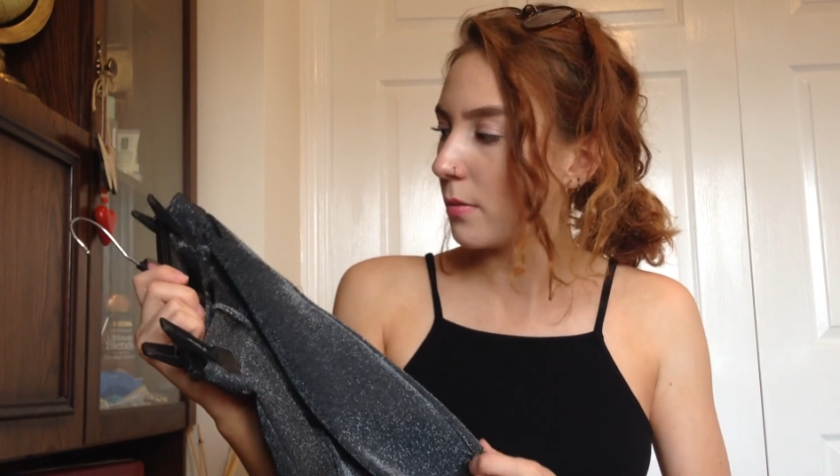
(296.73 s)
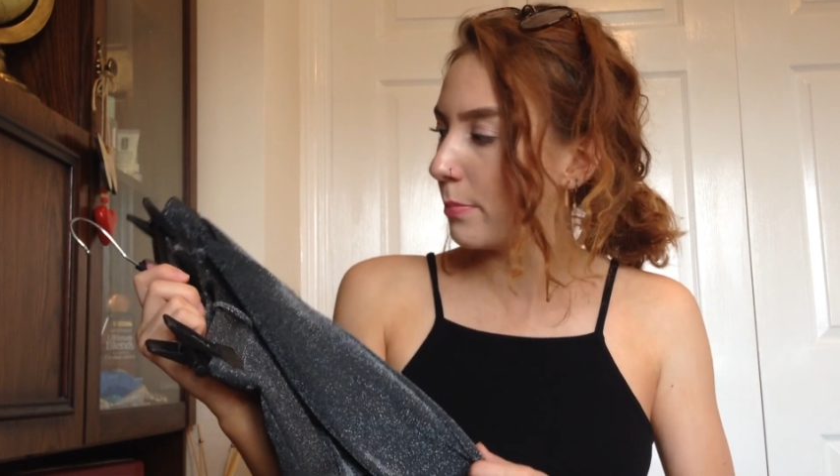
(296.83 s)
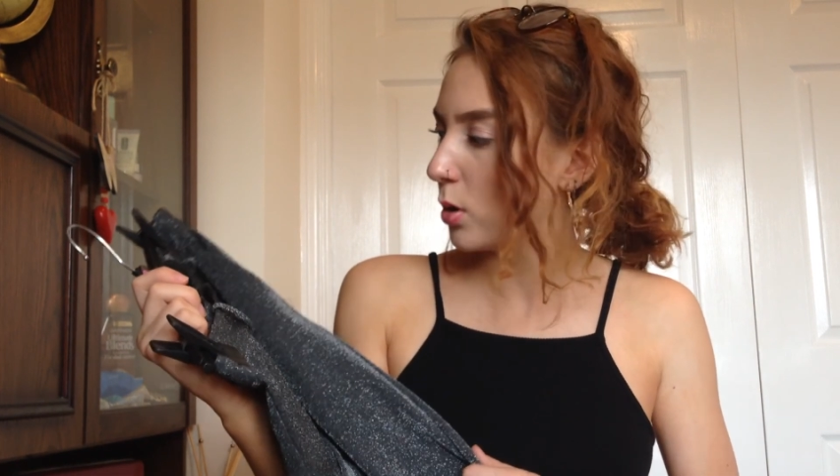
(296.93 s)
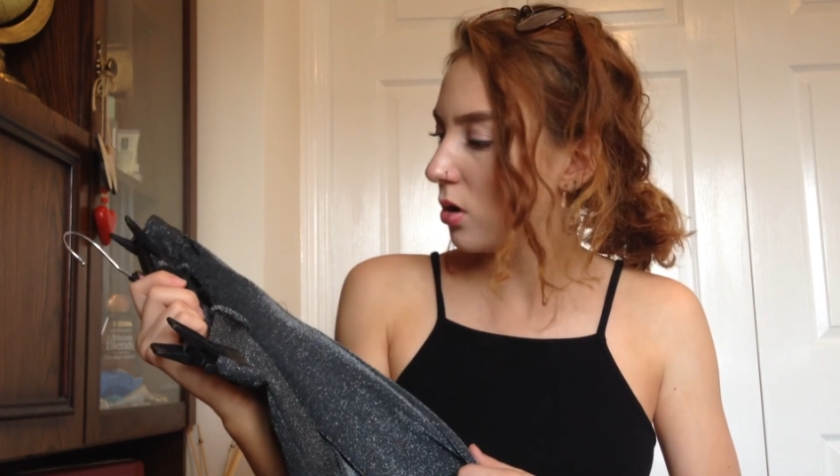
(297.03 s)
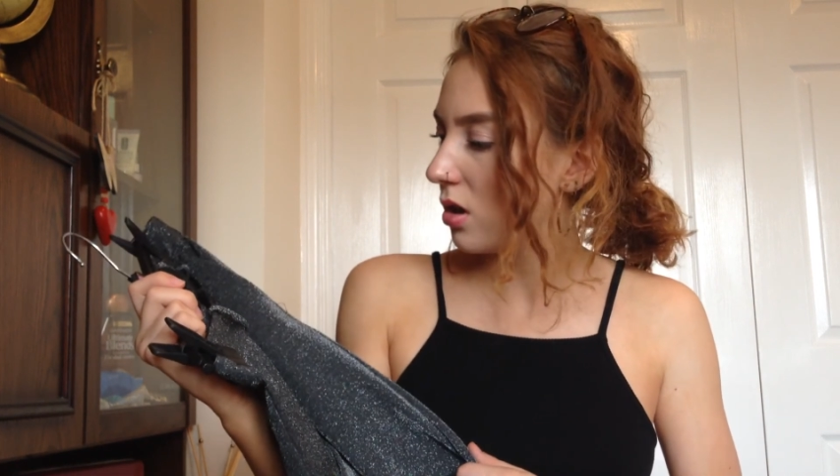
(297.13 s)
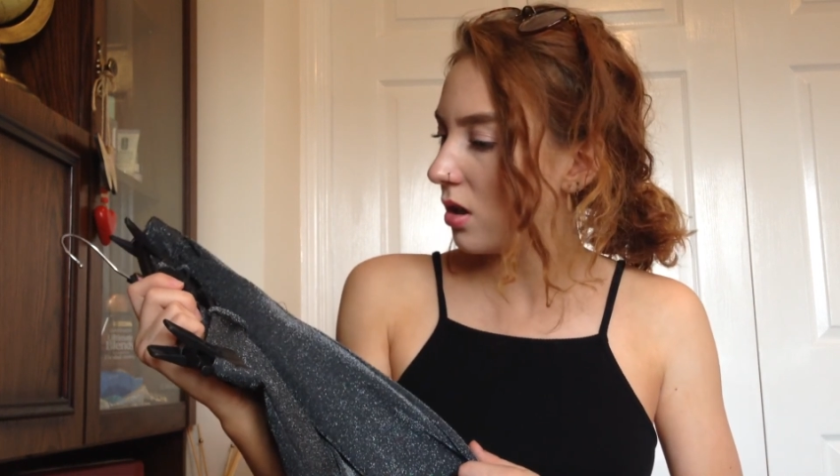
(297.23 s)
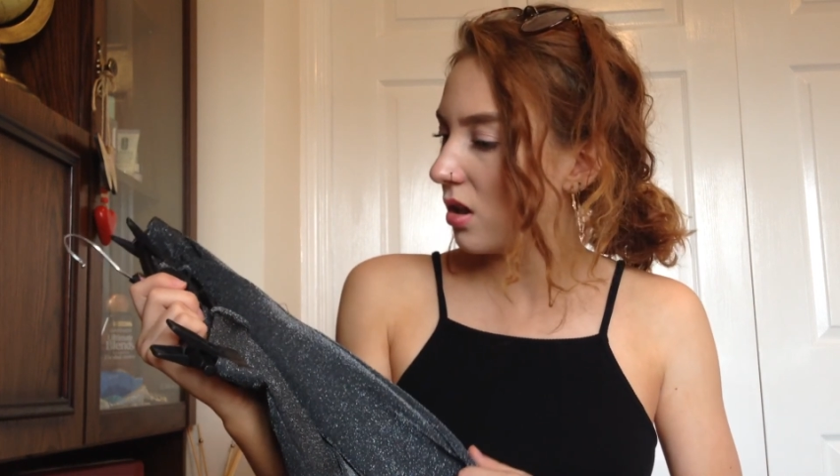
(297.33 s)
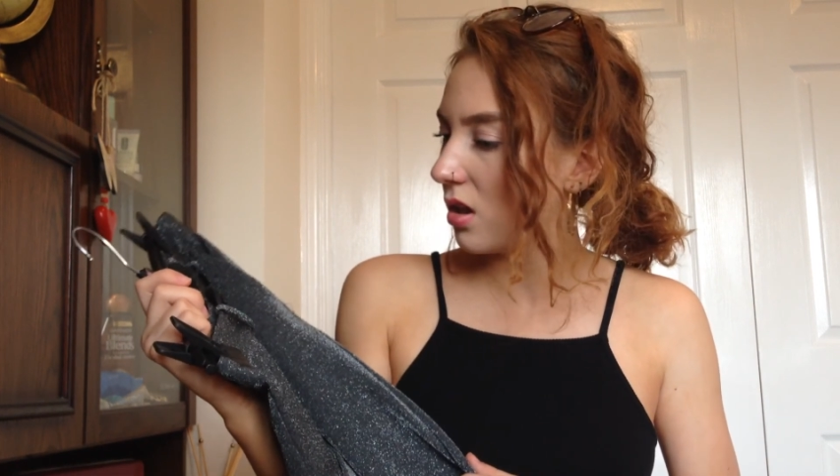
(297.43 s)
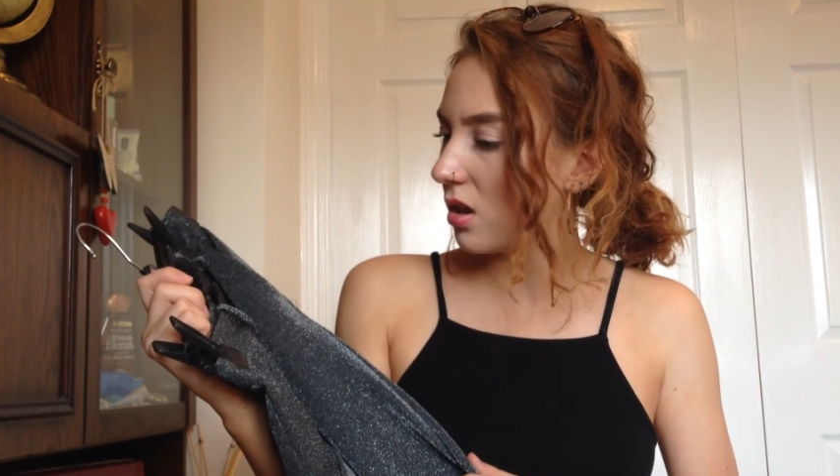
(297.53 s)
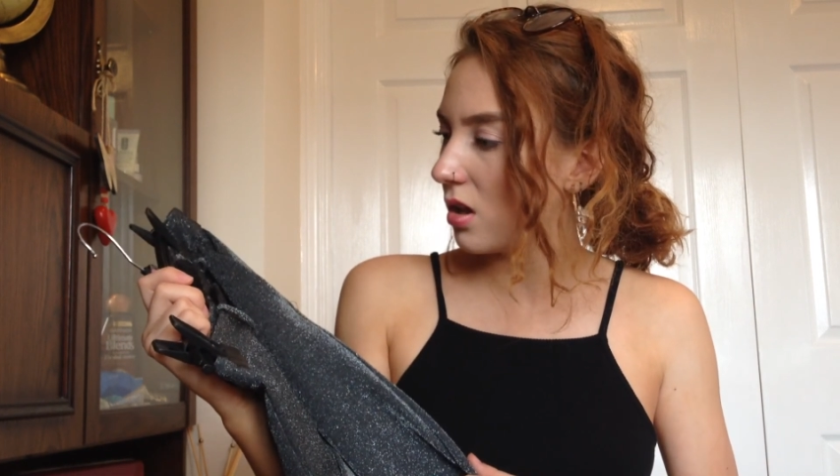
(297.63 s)
But
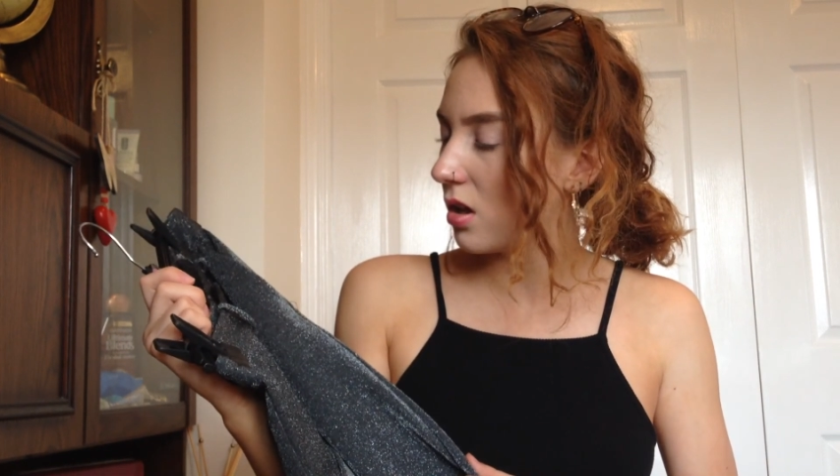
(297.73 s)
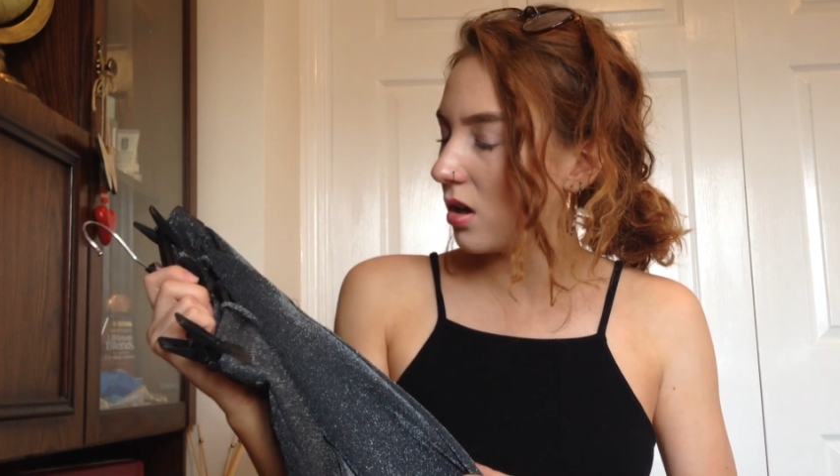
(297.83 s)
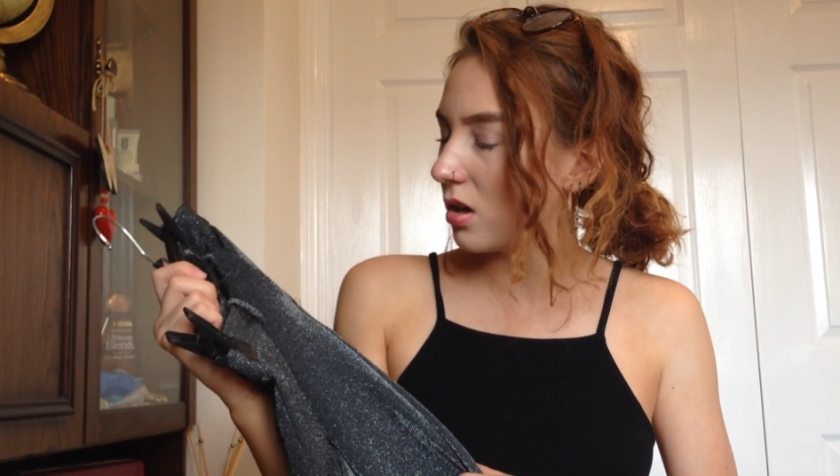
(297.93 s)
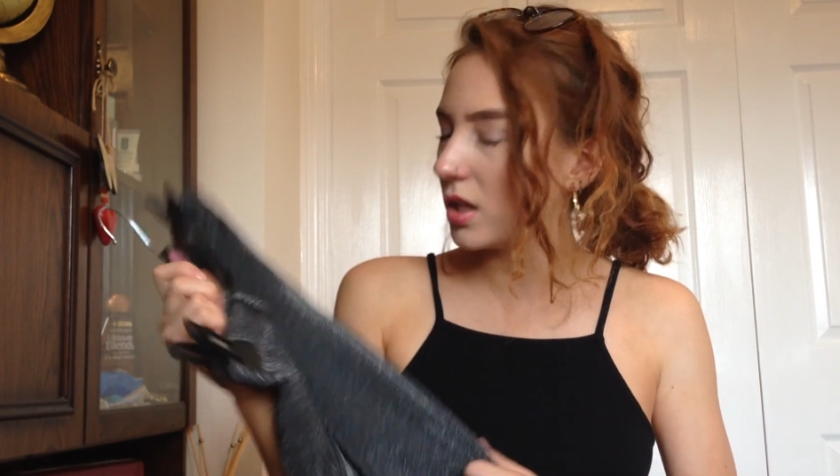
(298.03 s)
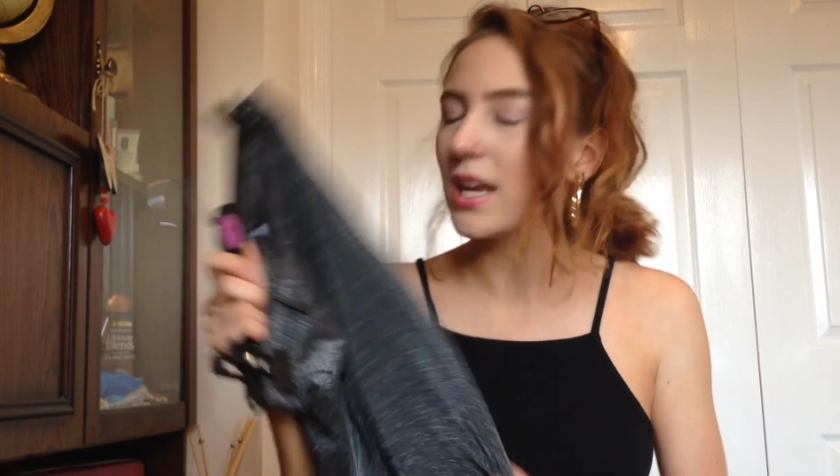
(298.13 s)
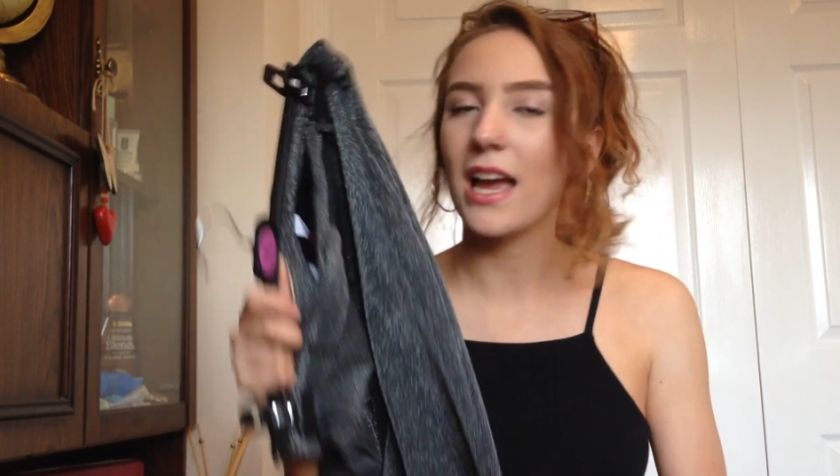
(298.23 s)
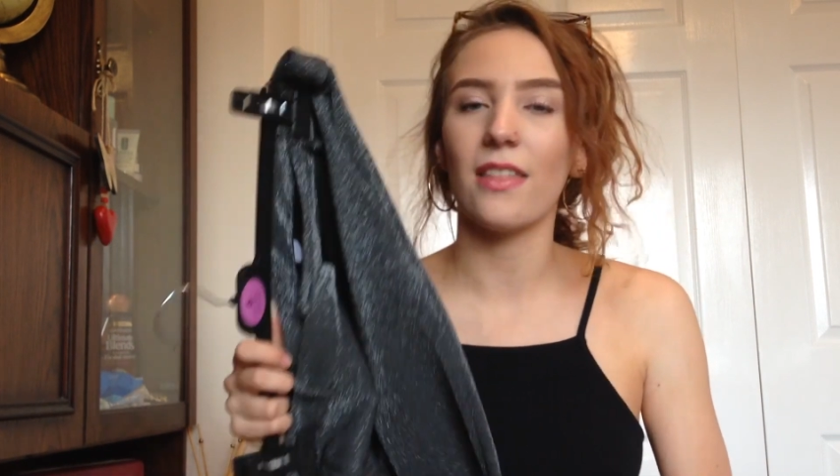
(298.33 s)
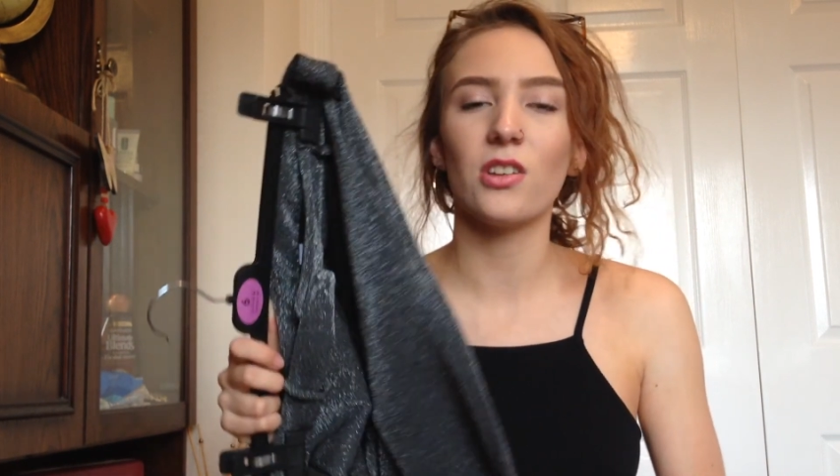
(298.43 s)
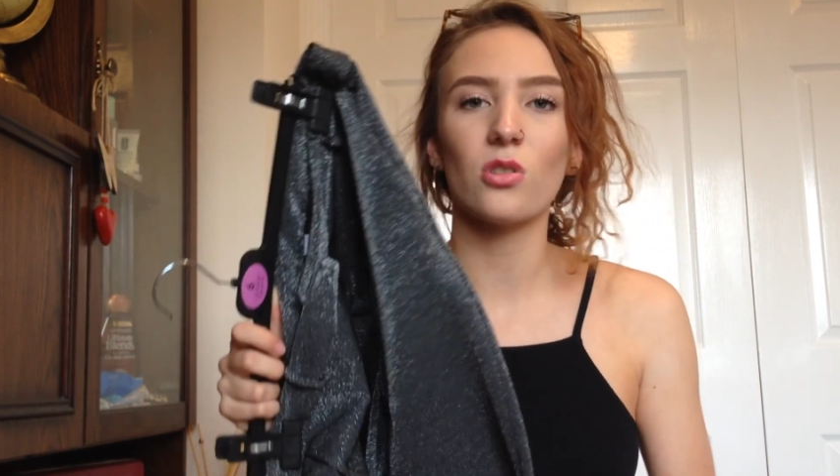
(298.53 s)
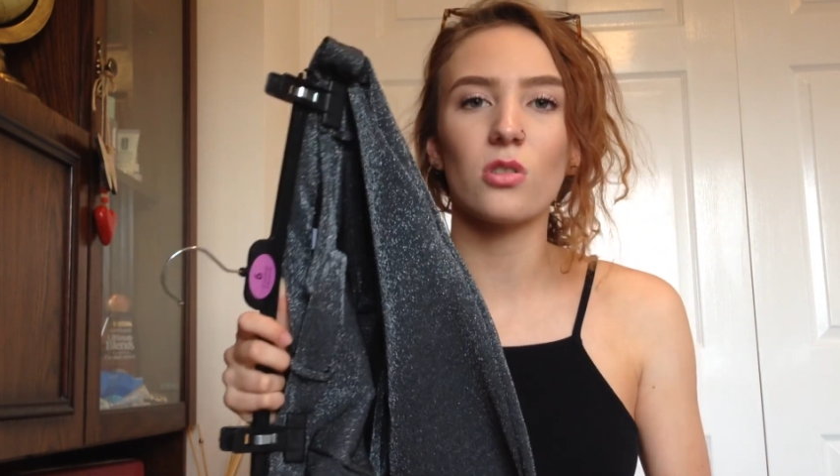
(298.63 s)
yeah,
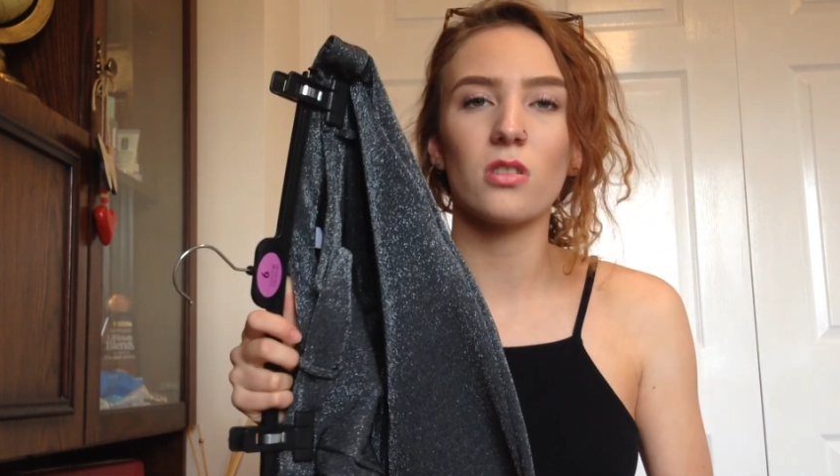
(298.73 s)
they